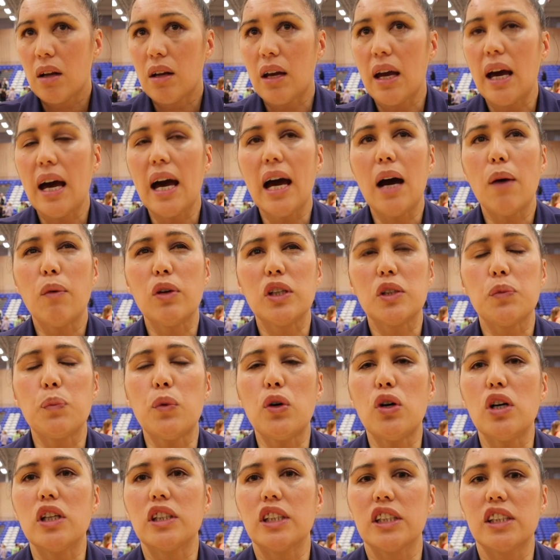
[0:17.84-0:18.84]
Yeah, it was
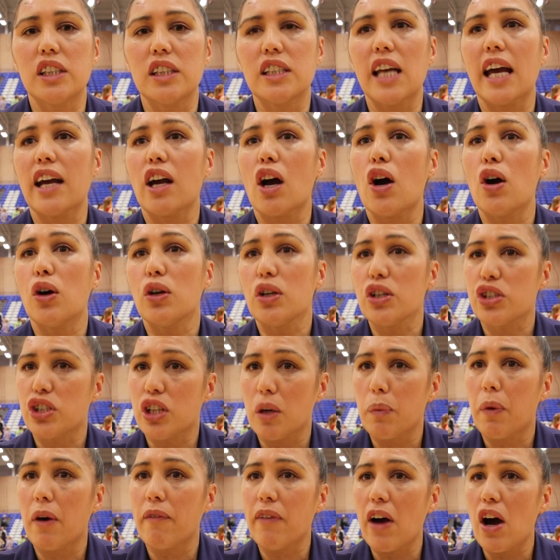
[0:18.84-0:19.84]
more just to take
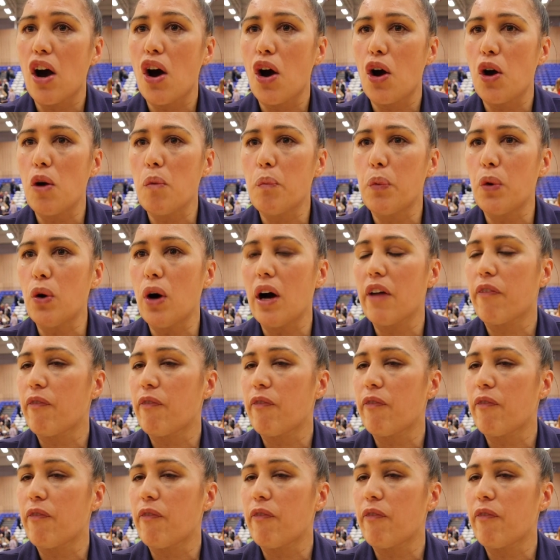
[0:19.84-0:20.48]
ownership of our own ball.